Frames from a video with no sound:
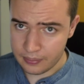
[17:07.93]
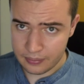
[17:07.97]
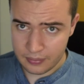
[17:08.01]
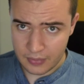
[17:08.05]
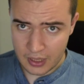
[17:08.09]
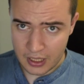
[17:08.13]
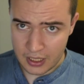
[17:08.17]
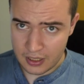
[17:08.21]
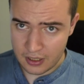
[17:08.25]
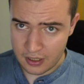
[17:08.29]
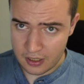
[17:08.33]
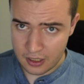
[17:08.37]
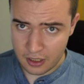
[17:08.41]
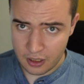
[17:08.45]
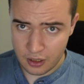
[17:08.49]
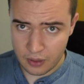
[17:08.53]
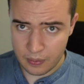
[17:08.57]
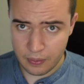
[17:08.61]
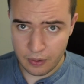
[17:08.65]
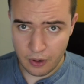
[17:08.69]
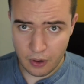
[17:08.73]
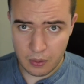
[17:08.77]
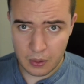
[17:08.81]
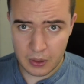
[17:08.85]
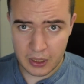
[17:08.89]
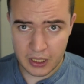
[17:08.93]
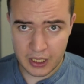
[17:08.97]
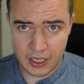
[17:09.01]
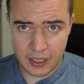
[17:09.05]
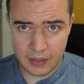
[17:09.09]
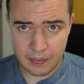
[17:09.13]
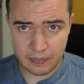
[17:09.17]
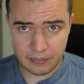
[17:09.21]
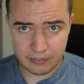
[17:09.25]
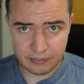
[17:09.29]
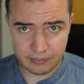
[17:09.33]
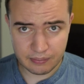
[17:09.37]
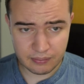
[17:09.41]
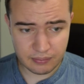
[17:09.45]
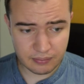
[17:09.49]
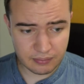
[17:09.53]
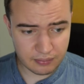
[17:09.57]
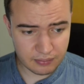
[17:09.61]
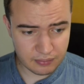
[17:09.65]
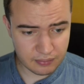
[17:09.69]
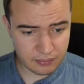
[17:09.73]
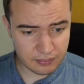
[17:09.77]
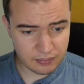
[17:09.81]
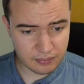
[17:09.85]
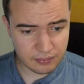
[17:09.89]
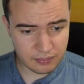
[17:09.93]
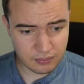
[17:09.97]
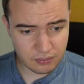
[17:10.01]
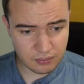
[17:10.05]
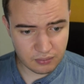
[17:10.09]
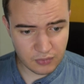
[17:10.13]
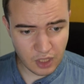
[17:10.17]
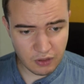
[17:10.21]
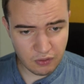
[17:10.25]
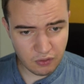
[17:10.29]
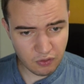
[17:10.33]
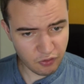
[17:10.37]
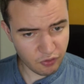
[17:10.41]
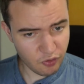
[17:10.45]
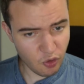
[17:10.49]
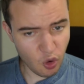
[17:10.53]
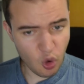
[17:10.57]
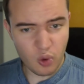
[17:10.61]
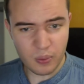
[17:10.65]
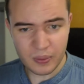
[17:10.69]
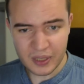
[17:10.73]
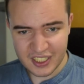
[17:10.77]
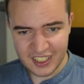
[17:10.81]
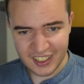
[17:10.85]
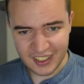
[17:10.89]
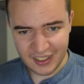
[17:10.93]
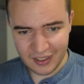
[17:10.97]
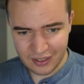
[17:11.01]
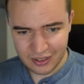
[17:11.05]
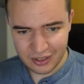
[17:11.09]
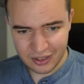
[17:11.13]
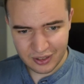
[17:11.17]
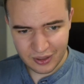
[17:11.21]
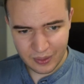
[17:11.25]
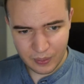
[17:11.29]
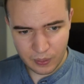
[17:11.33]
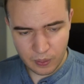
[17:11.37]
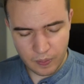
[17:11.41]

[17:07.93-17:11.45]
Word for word: It's still probably informative.